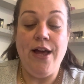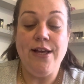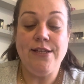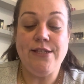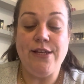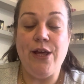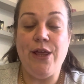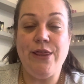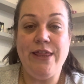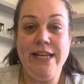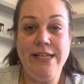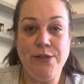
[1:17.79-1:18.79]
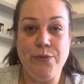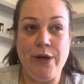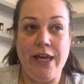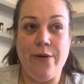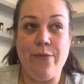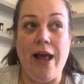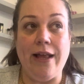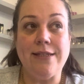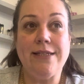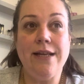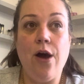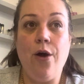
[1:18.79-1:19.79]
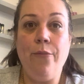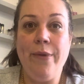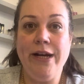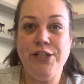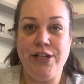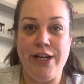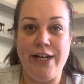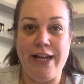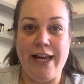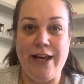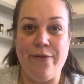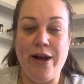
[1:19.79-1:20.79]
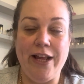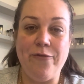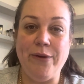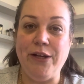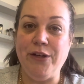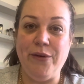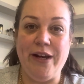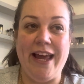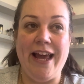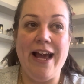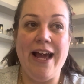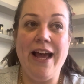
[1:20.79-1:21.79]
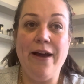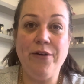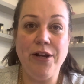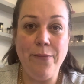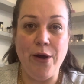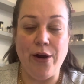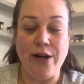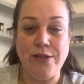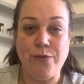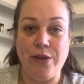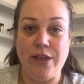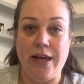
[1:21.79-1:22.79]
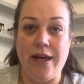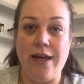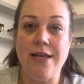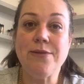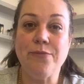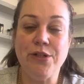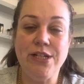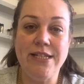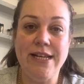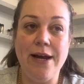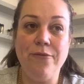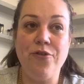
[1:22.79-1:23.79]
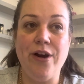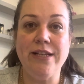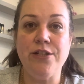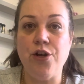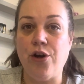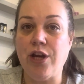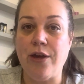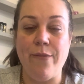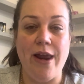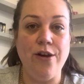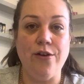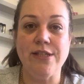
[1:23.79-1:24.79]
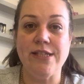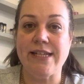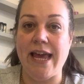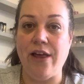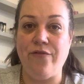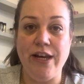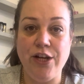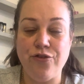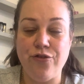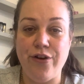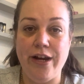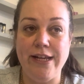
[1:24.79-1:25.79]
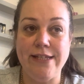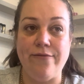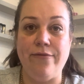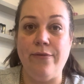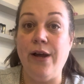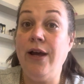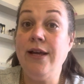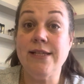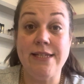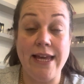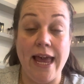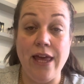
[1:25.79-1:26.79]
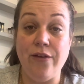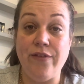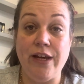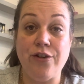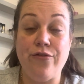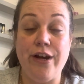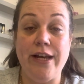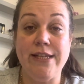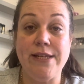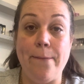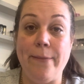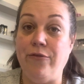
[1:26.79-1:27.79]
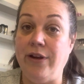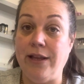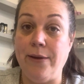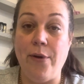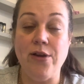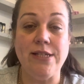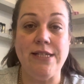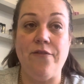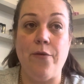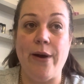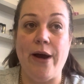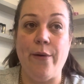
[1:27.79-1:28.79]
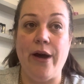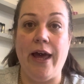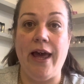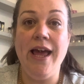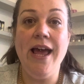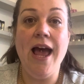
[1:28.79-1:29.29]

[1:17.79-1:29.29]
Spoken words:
So this week, well, on my journey, while I've been doing it, I'm going to be honest with you, as much as I'm trying to document non-scale victories and scale victories and be really positive about it,